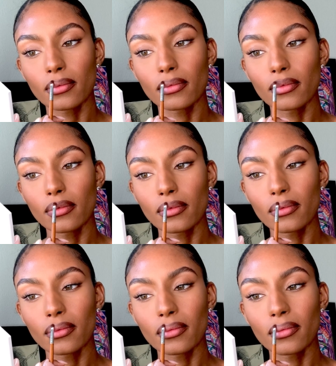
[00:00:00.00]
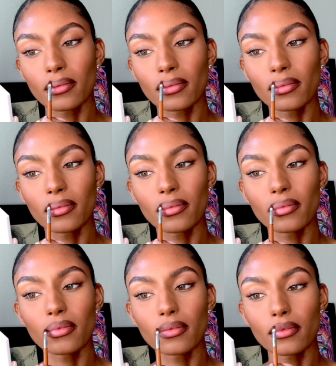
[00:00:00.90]
better notes of all the
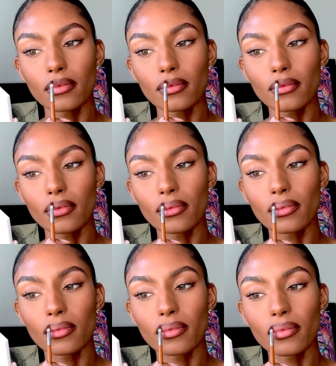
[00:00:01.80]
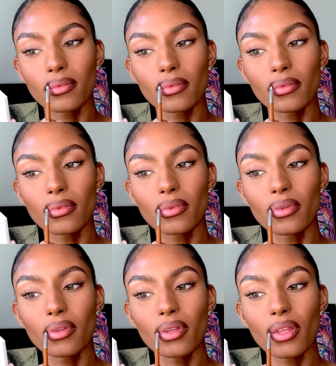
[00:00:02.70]
makeup artists that have done my face and they've
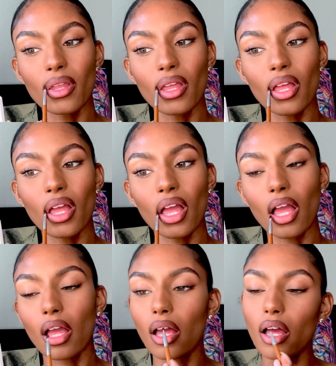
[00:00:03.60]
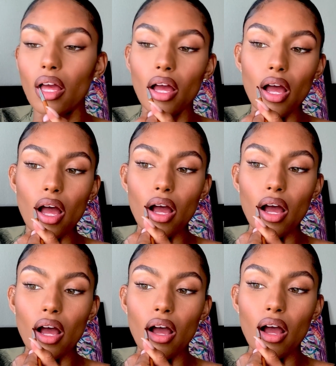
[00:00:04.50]
all used a lip liner brush.
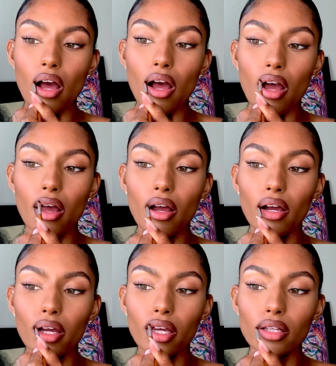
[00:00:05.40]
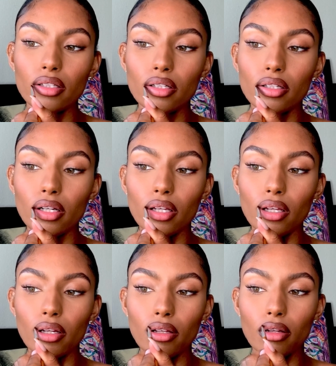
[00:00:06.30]
I should have did it, or just a
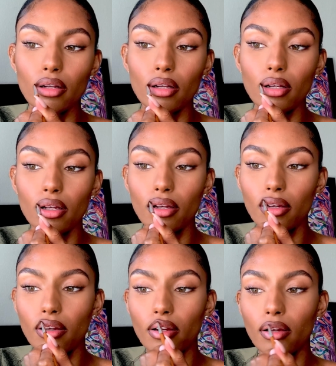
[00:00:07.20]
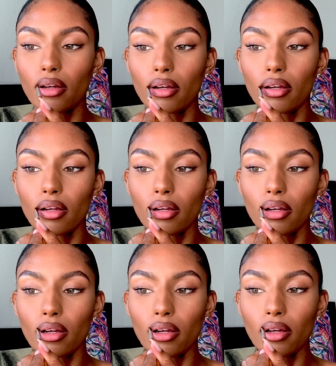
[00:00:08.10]
lip brush in general, but
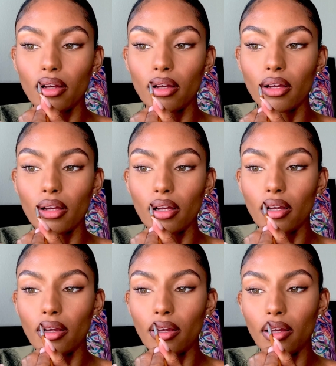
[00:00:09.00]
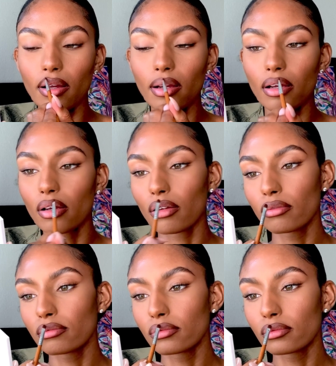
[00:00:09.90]
yeah,
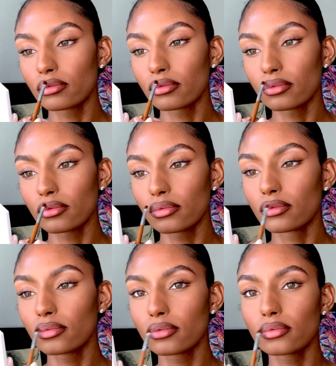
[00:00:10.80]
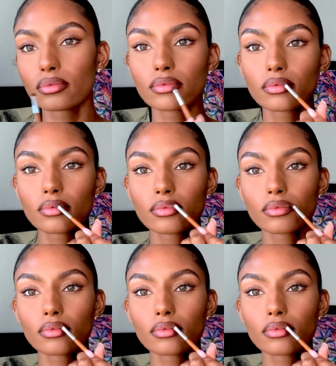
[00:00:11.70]
I guess better late than never, huh?